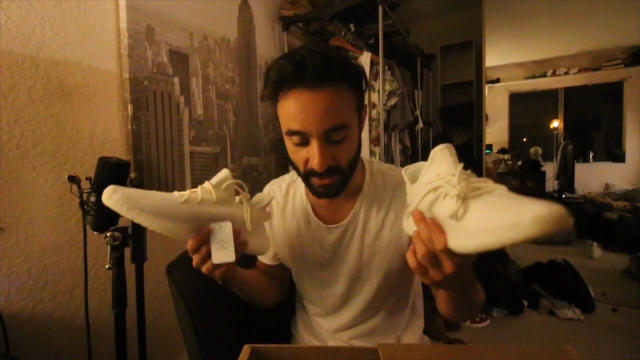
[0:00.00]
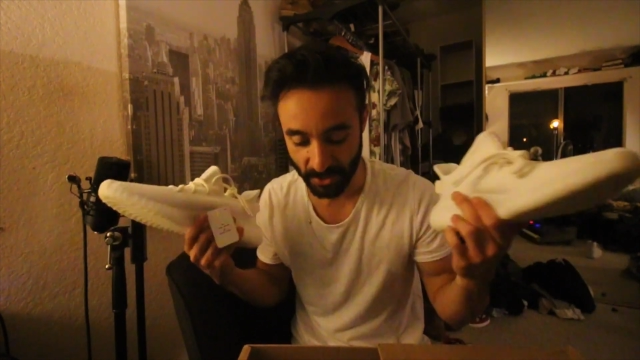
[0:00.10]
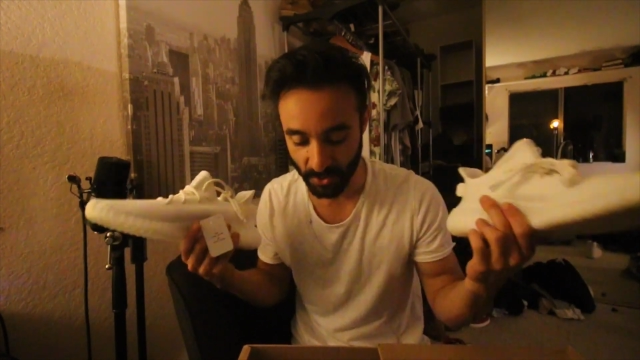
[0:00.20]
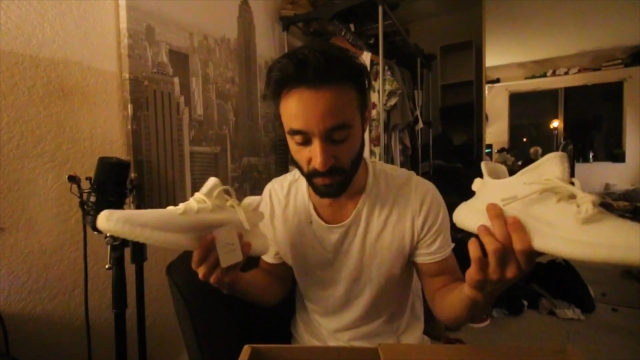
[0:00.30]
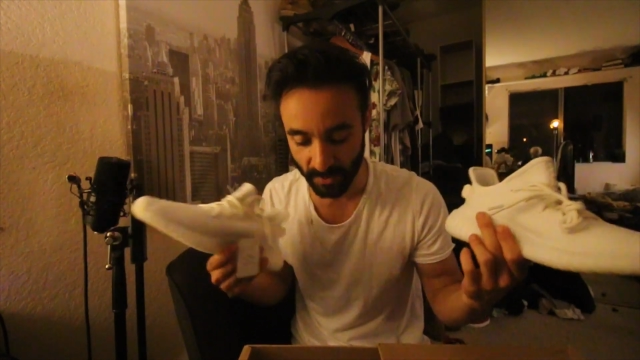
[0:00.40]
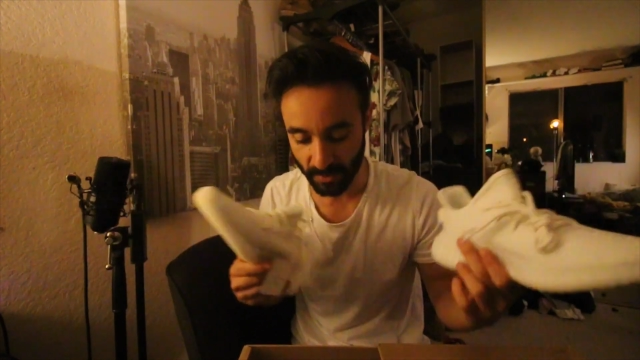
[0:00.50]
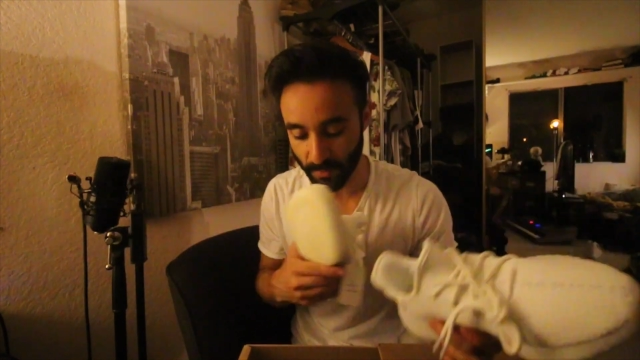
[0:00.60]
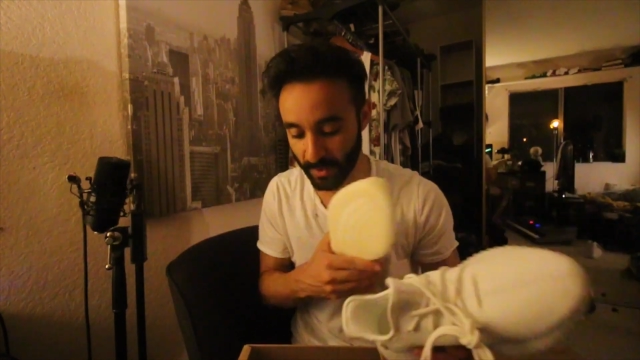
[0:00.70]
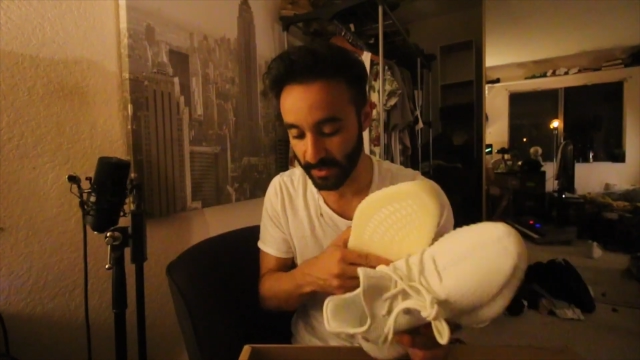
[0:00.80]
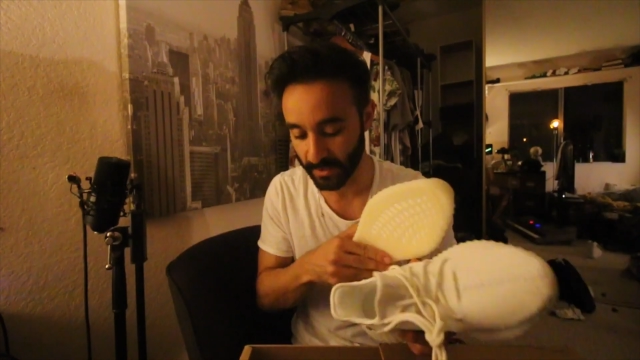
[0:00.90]
I just wanted to
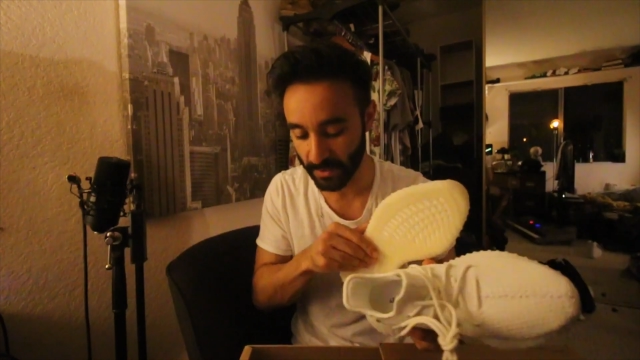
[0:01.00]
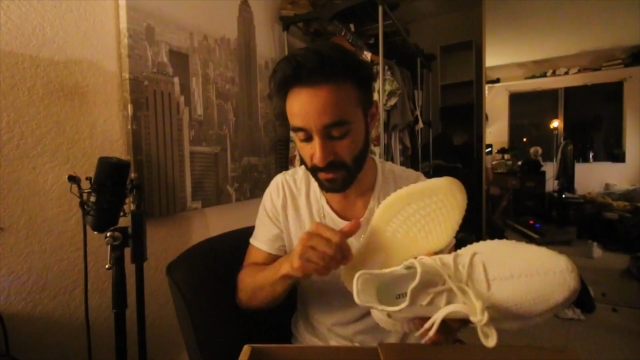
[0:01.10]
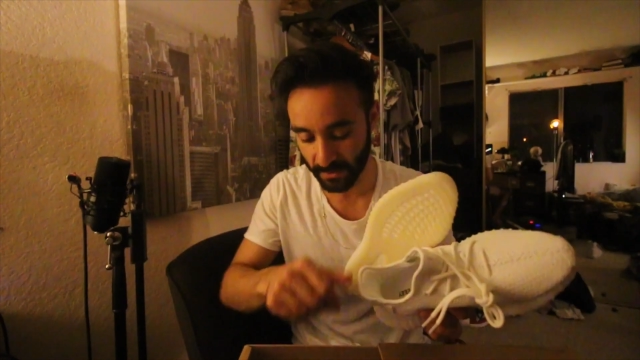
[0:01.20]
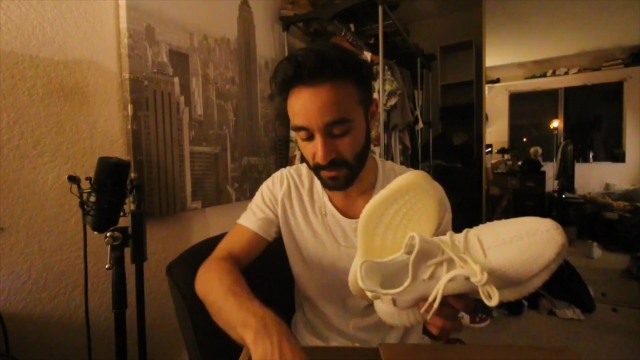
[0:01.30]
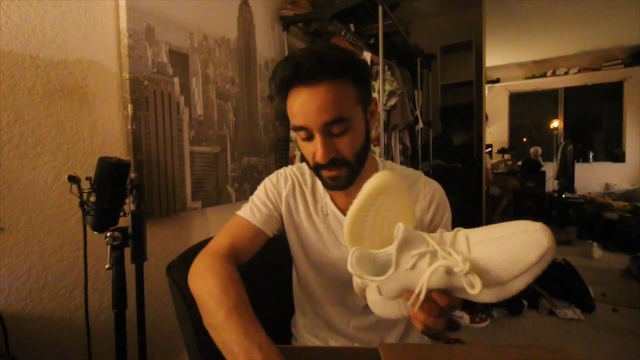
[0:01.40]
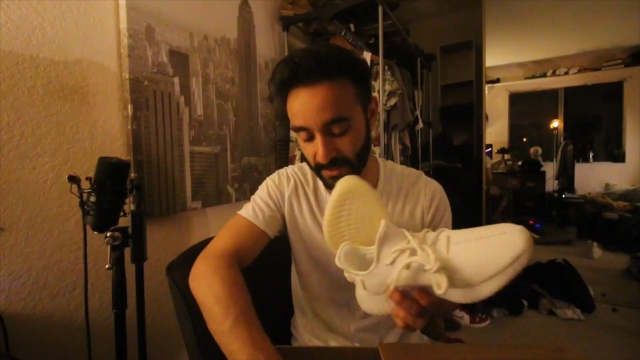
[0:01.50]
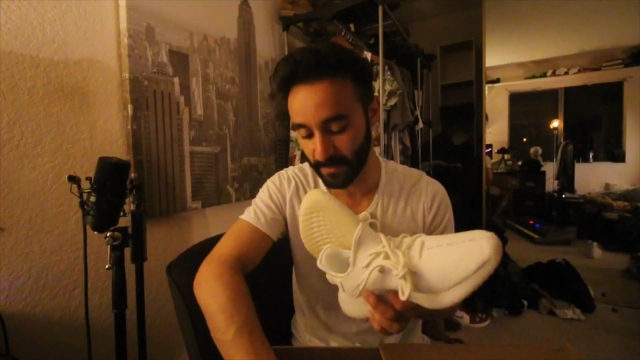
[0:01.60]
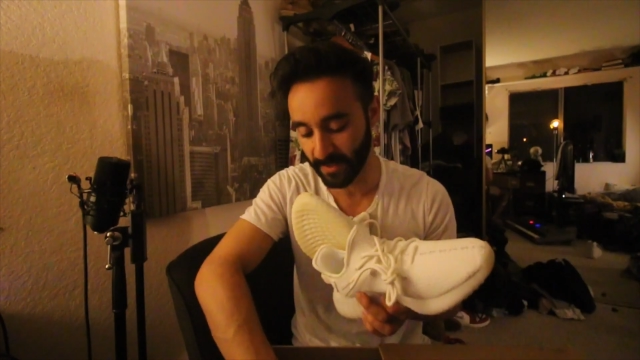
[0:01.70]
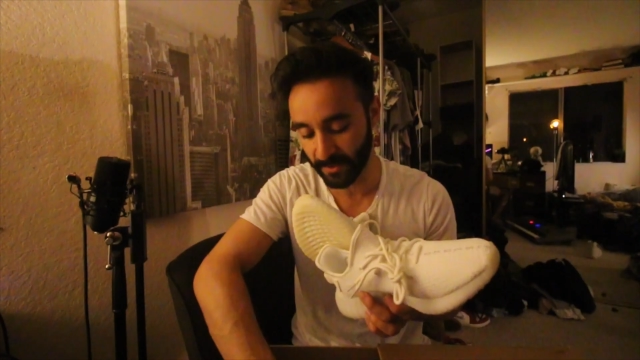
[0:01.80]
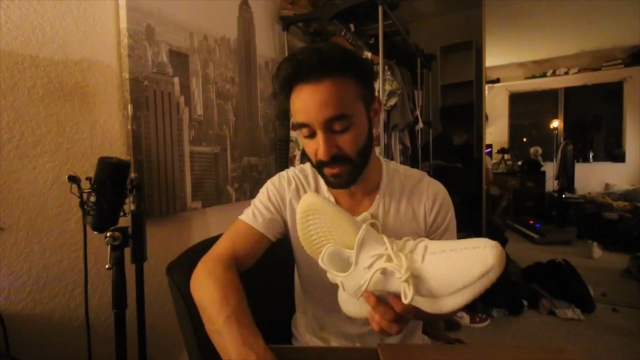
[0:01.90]
quickly talk to you guys
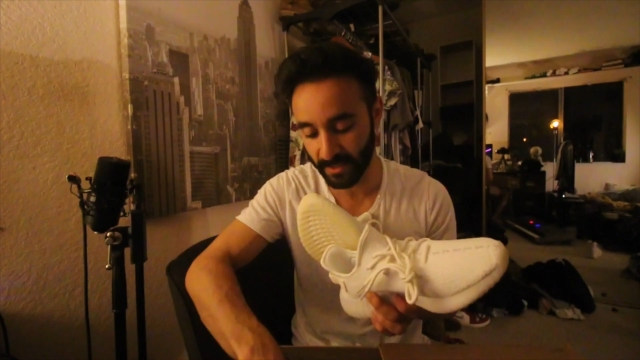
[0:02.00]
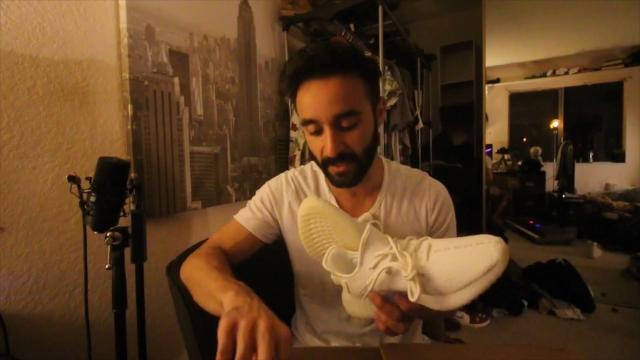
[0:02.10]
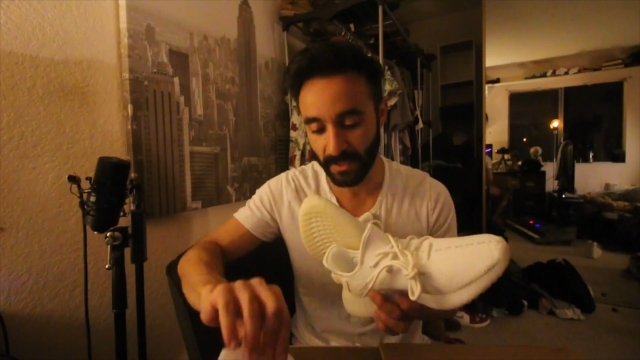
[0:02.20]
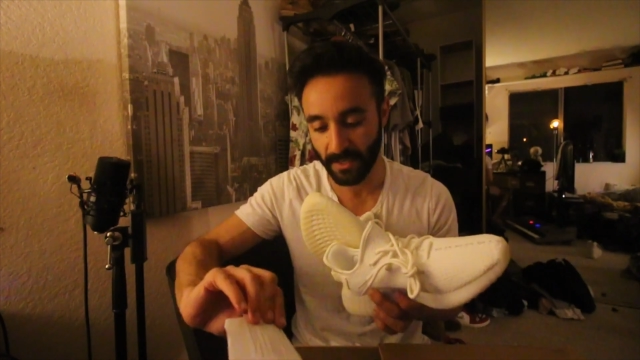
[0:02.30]
about it,